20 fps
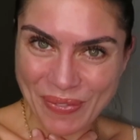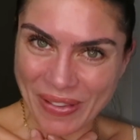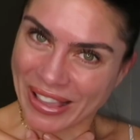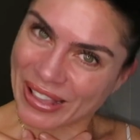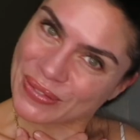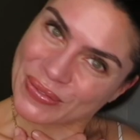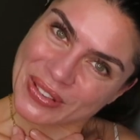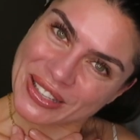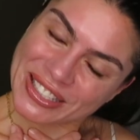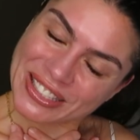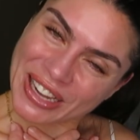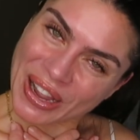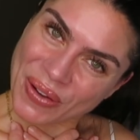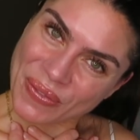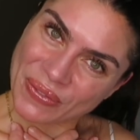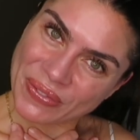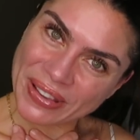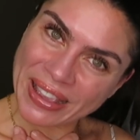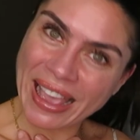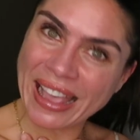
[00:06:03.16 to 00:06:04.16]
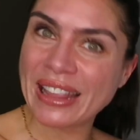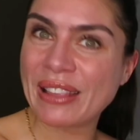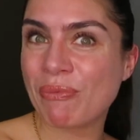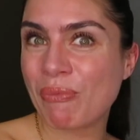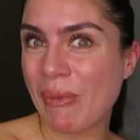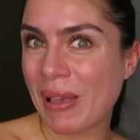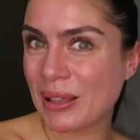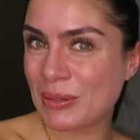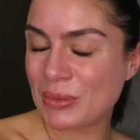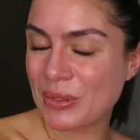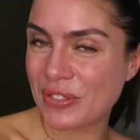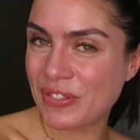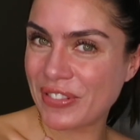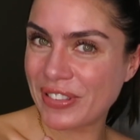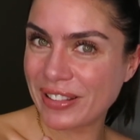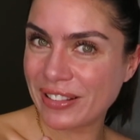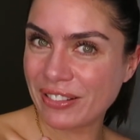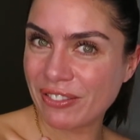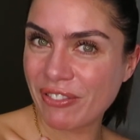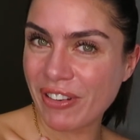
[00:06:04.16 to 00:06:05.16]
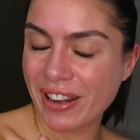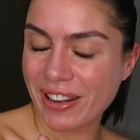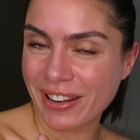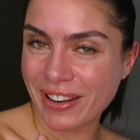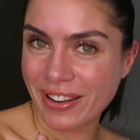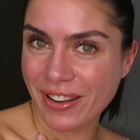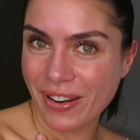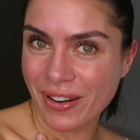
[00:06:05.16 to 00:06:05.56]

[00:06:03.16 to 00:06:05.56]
it makes me jumpy, and it makes me feel very